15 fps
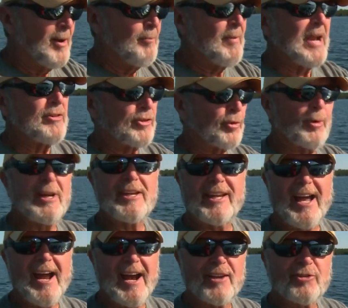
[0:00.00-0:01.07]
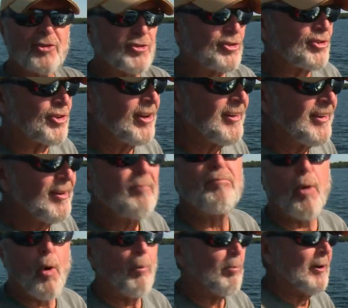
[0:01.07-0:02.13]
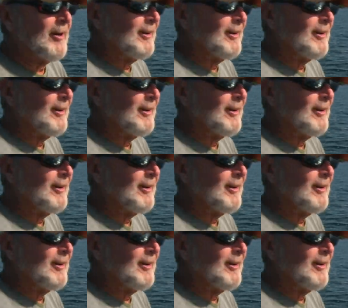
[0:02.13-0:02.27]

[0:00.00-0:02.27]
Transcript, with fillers: made three casts, boom.